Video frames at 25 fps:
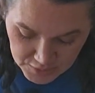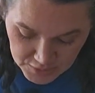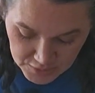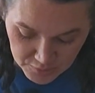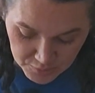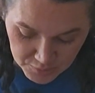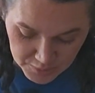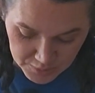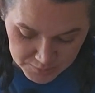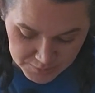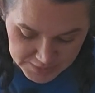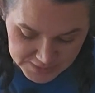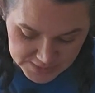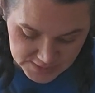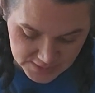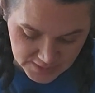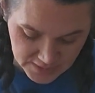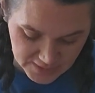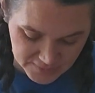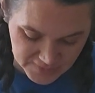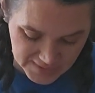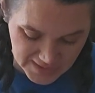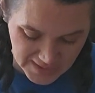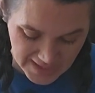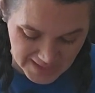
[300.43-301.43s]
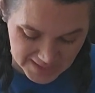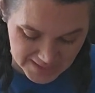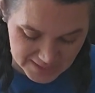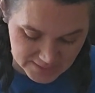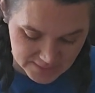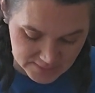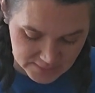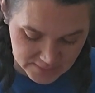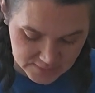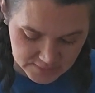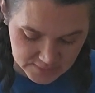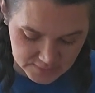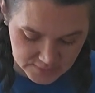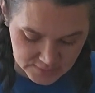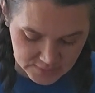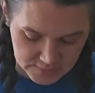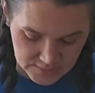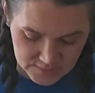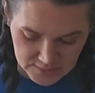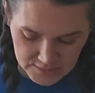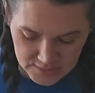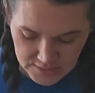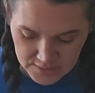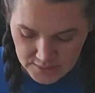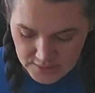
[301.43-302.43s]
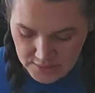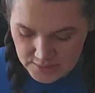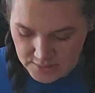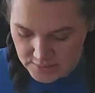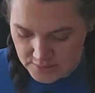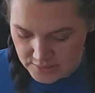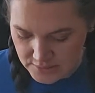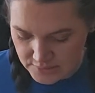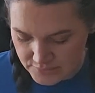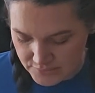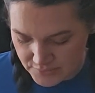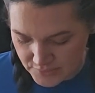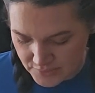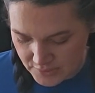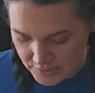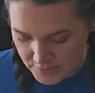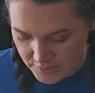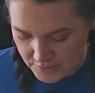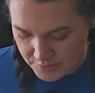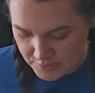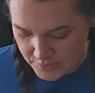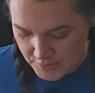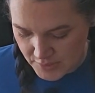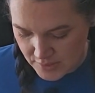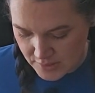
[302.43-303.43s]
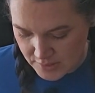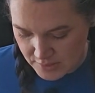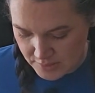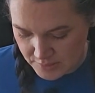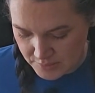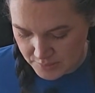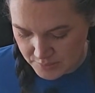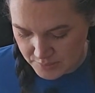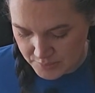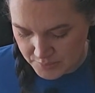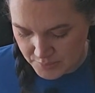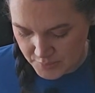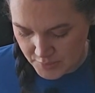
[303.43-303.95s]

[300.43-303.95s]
other puppies that I've gotten from